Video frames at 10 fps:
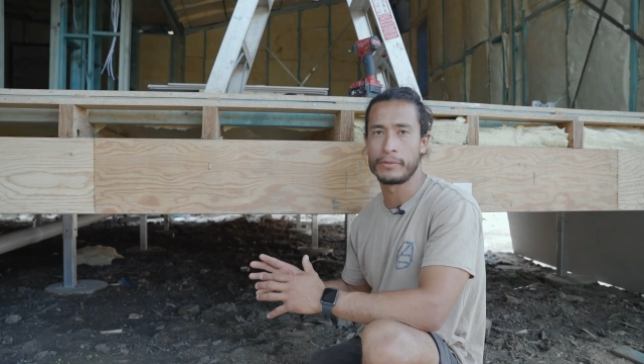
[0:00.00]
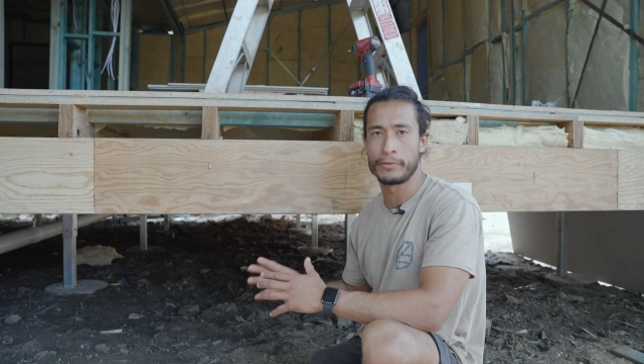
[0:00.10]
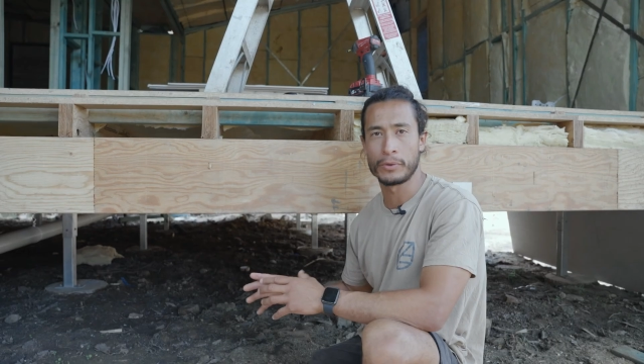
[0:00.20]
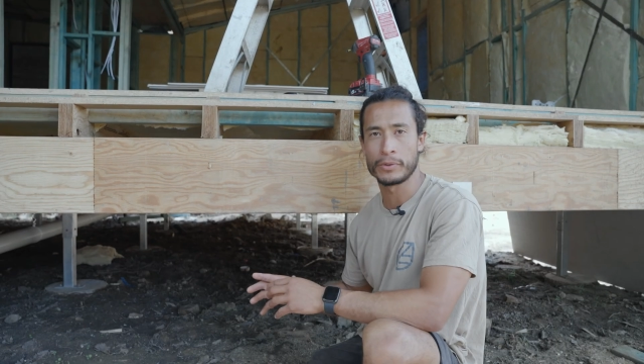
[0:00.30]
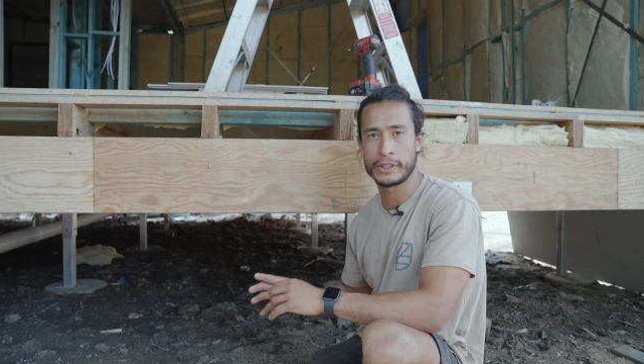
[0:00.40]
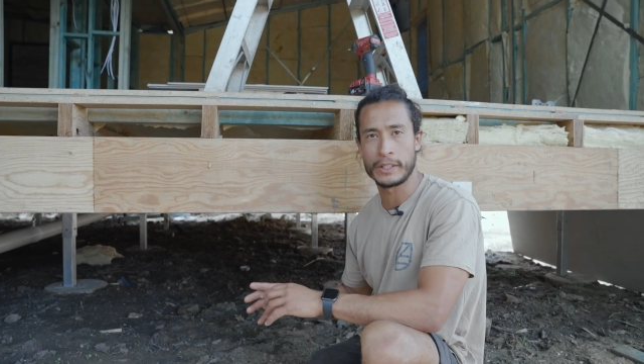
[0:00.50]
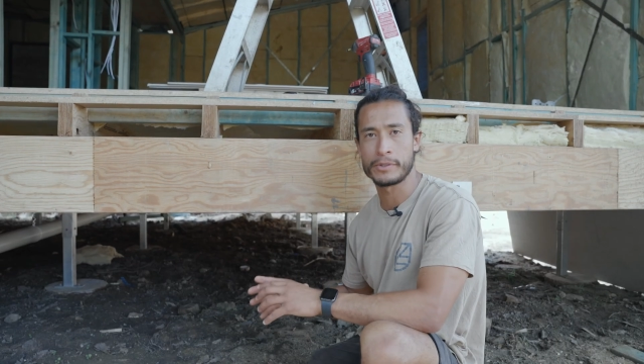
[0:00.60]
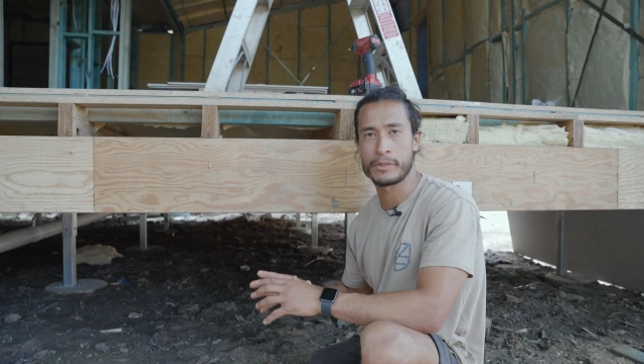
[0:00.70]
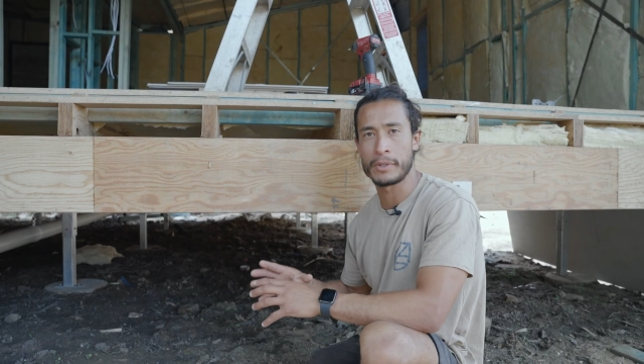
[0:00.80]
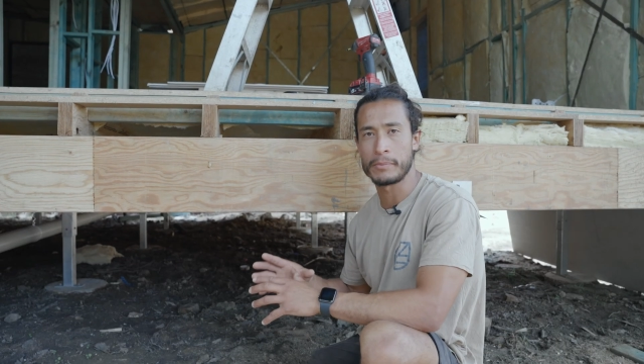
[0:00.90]
floor
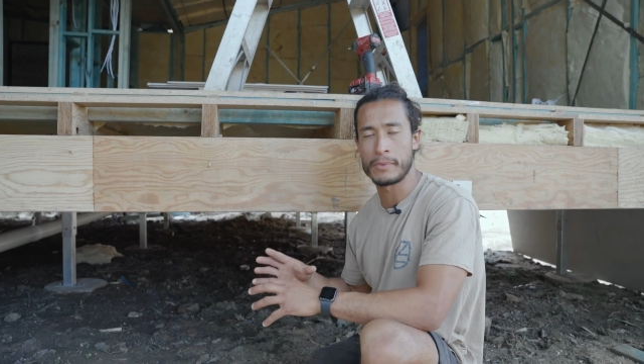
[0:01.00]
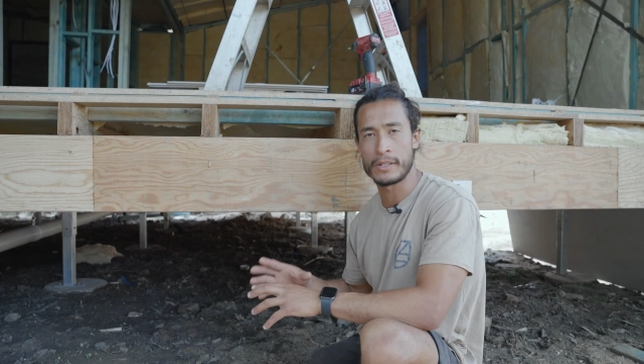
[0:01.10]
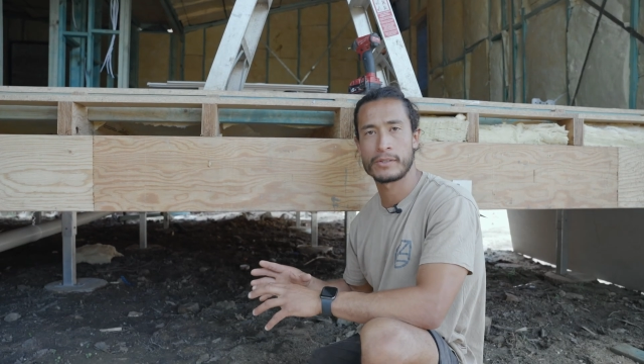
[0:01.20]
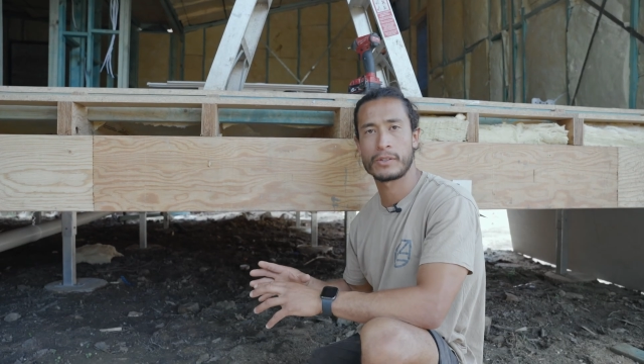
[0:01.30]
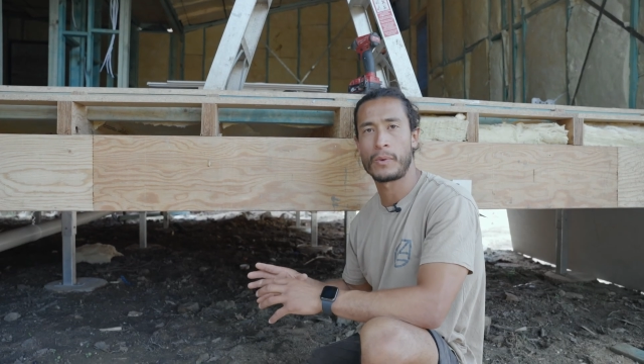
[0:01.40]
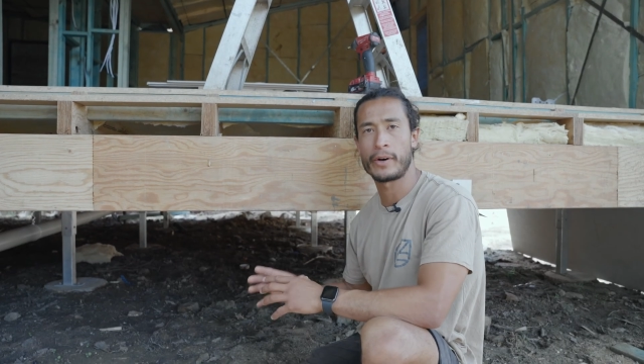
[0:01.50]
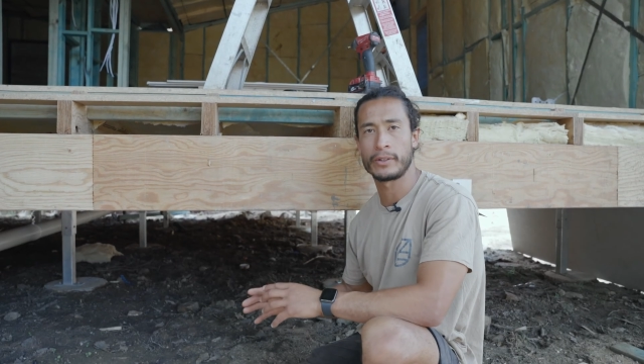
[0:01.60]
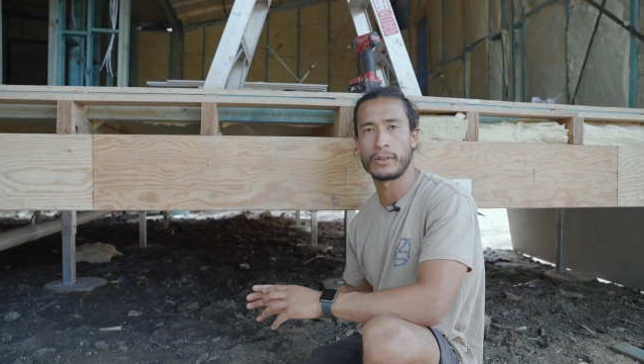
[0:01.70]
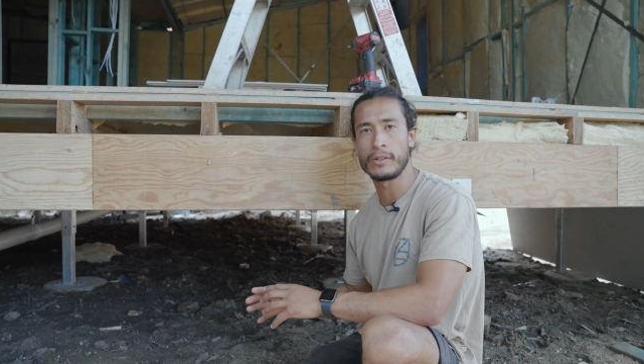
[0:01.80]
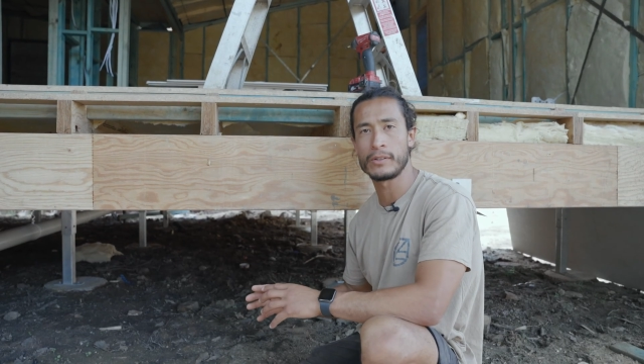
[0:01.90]
seems to be missed quite
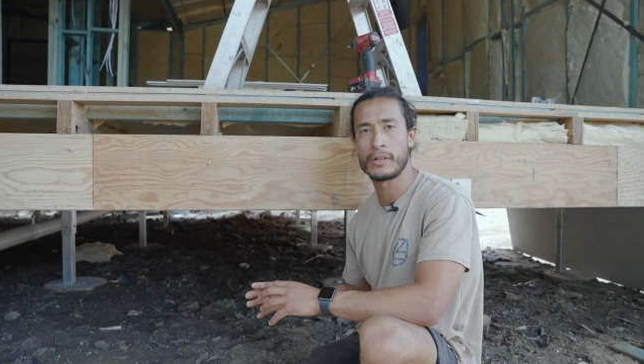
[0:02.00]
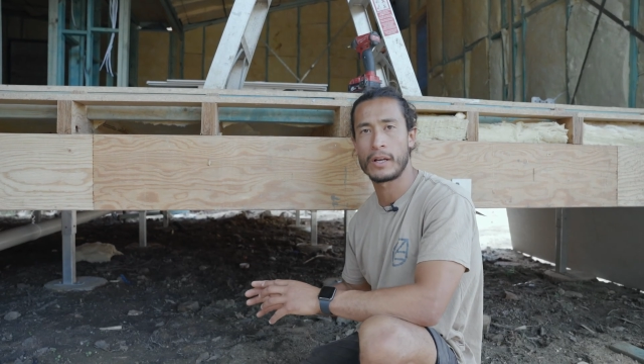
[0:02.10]
a lot.